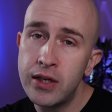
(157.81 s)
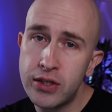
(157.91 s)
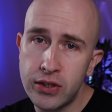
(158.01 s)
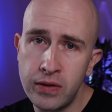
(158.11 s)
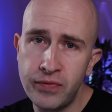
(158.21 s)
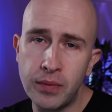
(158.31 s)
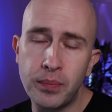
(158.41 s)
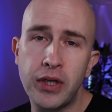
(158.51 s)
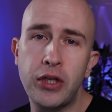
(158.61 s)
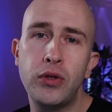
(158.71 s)
served up
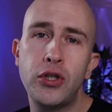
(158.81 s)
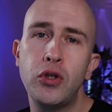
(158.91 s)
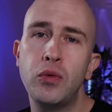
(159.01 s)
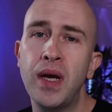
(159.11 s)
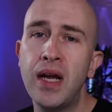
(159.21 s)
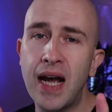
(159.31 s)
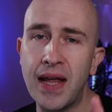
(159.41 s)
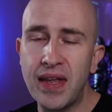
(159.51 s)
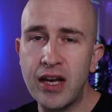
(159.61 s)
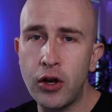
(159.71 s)
by YouTube,
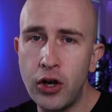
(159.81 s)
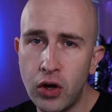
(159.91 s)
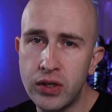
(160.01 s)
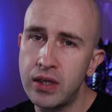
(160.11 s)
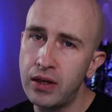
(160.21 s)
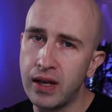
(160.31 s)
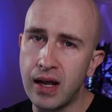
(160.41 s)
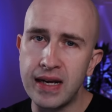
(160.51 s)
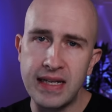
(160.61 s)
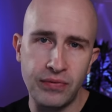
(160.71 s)
and they are not
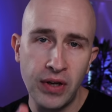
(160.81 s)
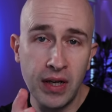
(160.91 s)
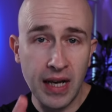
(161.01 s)
live.